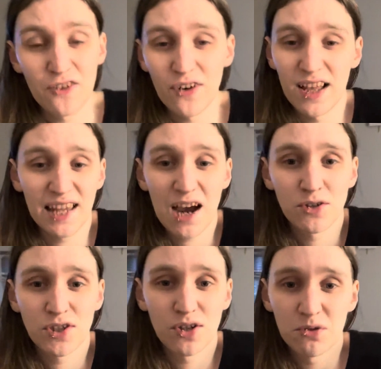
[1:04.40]
that
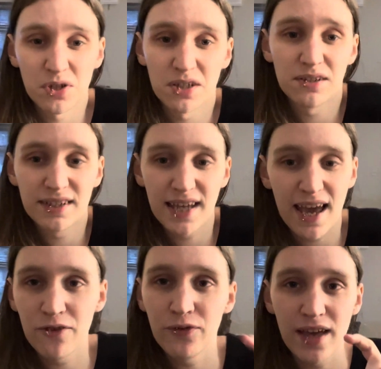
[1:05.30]
allows you to
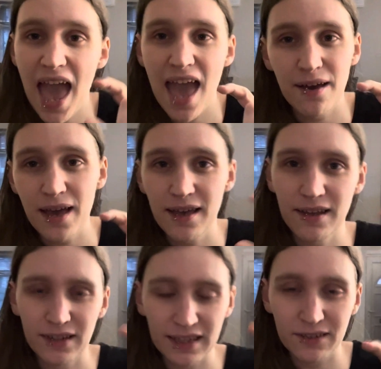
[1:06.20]
get the eh,
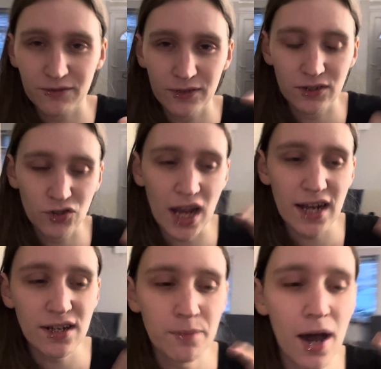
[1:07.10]
like the
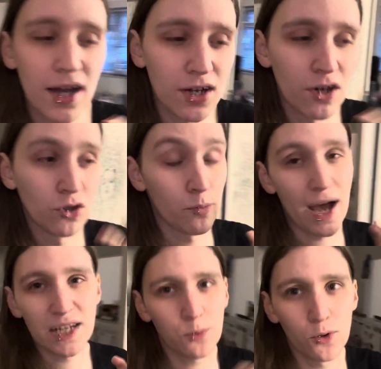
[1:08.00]
gender marker on your
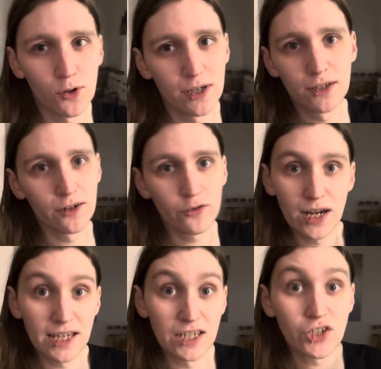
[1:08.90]
passport and other
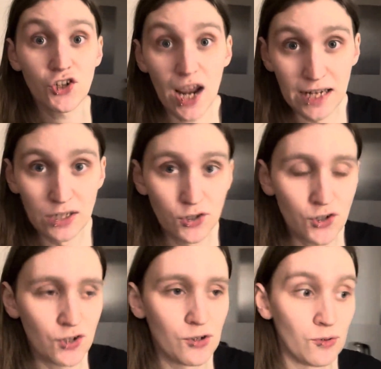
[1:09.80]
IDs
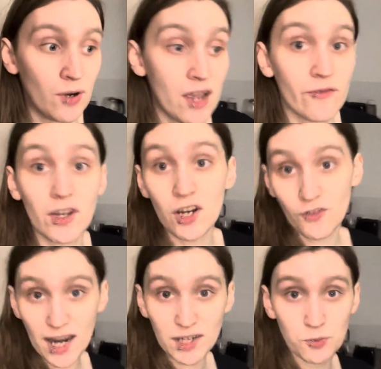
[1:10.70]
changed to the
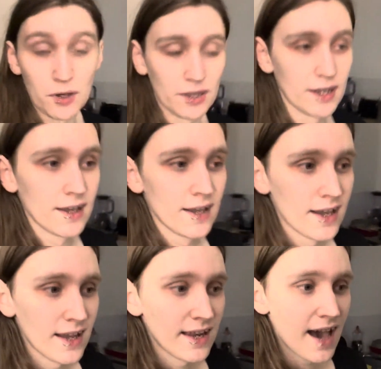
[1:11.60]
correct one.
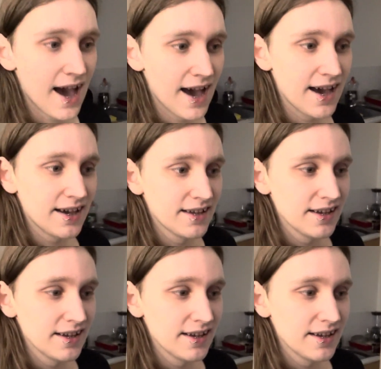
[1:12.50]
Uh,